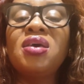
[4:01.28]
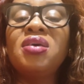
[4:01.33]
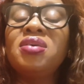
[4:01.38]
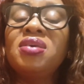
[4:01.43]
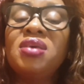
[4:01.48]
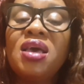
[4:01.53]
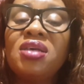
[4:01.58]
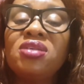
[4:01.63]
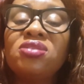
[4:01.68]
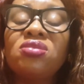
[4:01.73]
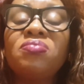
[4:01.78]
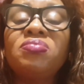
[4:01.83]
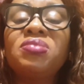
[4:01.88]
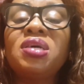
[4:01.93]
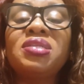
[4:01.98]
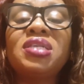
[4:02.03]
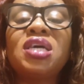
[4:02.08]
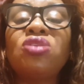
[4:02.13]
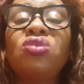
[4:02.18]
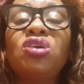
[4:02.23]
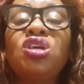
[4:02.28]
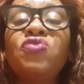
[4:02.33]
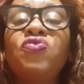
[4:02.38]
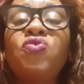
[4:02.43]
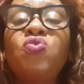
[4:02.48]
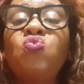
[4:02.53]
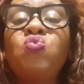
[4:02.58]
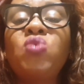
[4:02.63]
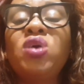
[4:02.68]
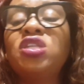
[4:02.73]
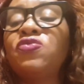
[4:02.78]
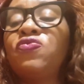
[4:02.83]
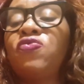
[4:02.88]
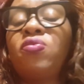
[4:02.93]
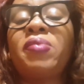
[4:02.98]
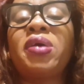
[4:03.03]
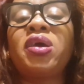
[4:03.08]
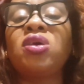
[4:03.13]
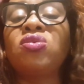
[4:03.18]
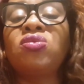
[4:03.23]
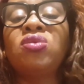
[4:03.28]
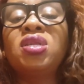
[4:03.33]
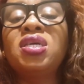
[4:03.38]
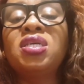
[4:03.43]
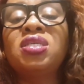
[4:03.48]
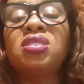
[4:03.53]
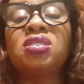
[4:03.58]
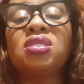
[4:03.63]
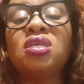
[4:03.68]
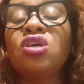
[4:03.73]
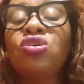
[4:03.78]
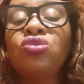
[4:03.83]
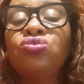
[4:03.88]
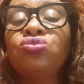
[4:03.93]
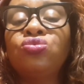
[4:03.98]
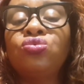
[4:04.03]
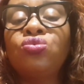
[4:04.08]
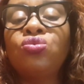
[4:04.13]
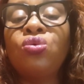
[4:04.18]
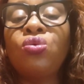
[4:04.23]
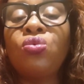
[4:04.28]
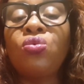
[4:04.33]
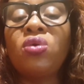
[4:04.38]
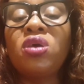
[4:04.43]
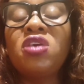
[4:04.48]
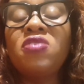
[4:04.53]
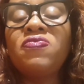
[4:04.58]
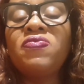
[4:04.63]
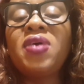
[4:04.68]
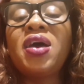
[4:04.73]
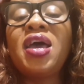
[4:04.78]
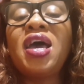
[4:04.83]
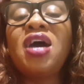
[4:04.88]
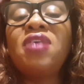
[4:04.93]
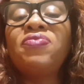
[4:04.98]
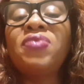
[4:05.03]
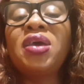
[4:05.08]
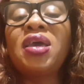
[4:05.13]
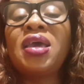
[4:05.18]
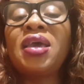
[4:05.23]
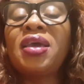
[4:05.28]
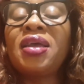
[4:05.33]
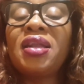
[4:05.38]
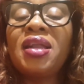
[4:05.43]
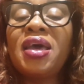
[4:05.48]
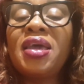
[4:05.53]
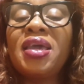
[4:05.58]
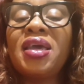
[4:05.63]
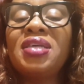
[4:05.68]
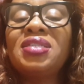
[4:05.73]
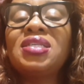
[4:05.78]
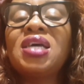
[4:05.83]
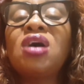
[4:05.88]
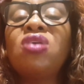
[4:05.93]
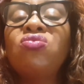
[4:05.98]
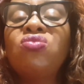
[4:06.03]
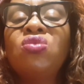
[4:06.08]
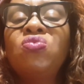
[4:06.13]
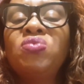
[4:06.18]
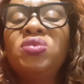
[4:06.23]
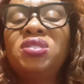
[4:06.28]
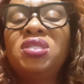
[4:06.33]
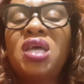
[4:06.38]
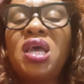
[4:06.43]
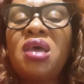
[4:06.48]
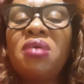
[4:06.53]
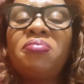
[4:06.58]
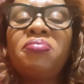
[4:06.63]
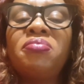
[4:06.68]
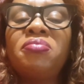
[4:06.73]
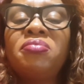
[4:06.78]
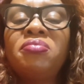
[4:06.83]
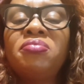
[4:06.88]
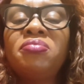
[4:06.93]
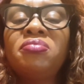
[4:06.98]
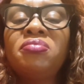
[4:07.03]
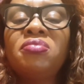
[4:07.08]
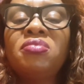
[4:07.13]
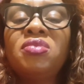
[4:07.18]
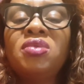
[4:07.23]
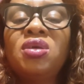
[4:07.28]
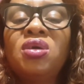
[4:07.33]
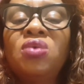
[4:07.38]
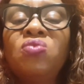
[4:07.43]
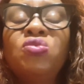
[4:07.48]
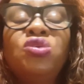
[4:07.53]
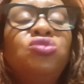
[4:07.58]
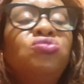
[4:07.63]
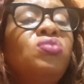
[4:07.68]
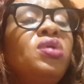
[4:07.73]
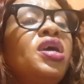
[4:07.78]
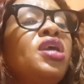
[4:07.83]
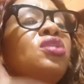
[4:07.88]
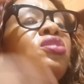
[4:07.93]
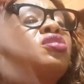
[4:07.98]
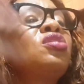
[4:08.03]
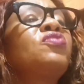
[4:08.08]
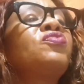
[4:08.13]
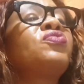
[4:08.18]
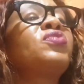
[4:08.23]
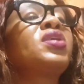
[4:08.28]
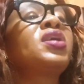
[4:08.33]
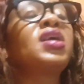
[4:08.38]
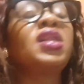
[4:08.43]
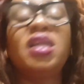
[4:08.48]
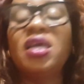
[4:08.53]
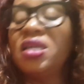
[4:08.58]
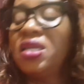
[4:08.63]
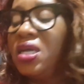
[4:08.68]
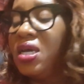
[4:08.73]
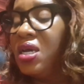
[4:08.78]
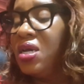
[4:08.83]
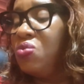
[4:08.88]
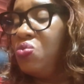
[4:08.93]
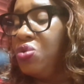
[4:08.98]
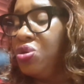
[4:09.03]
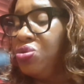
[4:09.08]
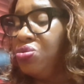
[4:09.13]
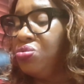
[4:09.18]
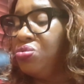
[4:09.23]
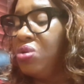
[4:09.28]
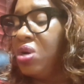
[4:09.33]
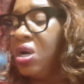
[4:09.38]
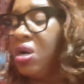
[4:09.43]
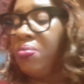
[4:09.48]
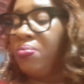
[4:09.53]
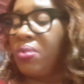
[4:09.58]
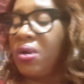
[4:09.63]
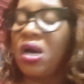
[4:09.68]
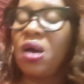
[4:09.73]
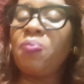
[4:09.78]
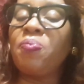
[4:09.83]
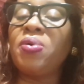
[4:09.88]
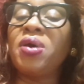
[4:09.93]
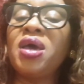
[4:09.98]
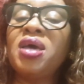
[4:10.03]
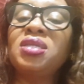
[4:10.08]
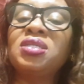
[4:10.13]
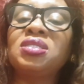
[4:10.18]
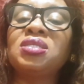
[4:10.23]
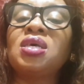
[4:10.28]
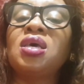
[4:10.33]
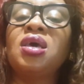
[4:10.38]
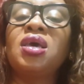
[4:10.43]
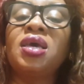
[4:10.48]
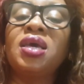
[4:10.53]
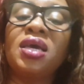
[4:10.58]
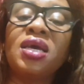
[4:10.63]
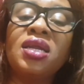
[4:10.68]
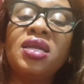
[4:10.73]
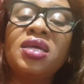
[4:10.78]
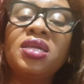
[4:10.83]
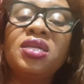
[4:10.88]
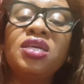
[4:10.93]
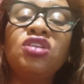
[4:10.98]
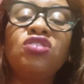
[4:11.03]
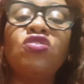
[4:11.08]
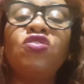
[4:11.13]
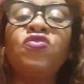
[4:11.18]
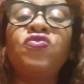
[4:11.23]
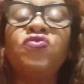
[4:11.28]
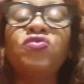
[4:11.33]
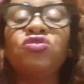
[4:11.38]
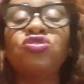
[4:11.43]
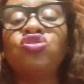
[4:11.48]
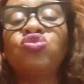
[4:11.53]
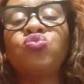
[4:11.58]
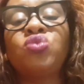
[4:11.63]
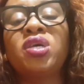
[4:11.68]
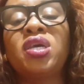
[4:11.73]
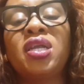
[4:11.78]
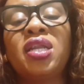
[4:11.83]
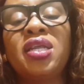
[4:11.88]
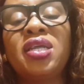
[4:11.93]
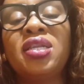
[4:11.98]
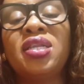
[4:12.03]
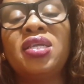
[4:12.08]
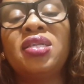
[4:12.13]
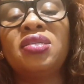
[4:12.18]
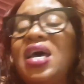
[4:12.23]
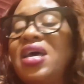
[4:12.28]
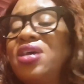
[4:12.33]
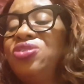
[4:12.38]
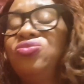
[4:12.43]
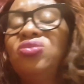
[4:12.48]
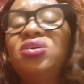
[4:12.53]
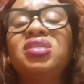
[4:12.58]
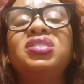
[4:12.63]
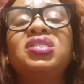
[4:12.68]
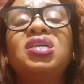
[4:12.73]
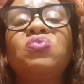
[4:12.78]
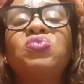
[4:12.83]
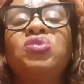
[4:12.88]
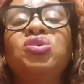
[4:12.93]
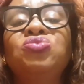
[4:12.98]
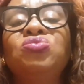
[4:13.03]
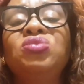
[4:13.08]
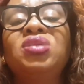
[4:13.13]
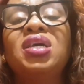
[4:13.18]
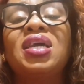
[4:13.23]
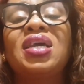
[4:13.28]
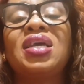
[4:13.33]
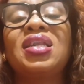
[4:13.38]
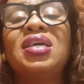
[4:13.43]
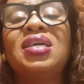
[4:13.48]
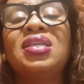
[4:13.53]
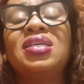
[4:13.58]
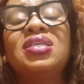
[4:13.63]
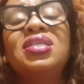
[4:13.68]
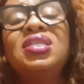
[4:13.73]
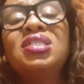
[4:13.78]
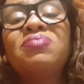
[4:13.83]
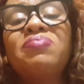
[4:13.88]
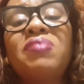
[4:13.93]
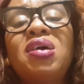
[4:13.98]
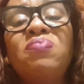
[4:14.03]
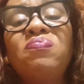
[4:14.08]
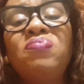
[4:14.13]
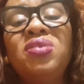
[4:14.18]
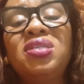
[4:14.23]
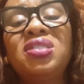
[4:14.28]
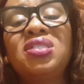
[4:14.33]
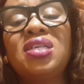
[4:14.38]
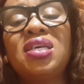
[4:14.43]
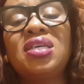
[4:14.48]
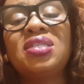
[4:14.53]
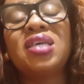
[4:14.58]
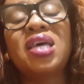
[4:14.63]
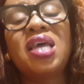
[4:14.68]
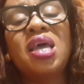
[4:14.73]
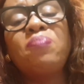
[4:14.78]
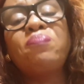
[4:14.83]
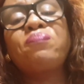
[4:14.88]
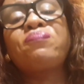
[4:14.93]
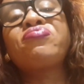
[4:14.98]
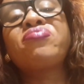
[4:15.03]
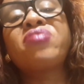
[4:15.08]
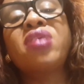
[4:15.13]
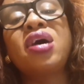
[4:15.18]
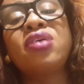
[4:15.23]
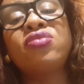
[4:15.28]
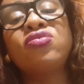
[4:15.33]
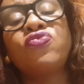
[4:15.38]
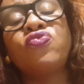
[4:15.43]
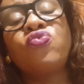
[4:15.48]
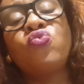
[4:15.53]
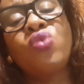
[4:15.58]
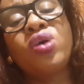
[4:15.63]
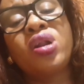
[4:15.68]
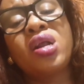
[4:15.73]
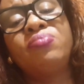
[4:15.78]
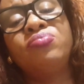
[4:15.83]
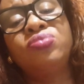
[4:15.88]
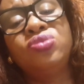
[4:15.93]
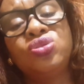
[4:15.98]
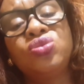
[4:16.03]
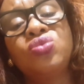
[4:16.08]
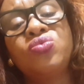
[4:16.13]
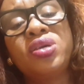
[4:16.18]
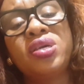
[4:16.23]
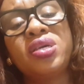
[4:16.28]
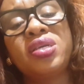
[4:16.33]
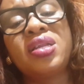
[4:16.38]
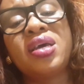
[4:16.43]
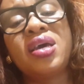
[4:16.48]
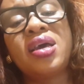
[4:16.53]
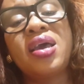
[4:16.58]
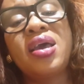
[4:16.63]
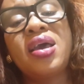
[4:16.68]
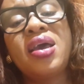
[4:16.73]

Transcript: Yeah, sometimes I don't even wait for my colleagues to go. If I have a client, I'll go with them. We do a lot of cleaning. We do carpet cleaning, upholstery cleaning. I join them, we do the cleaning. It's my business. I am proud of what I'm doing.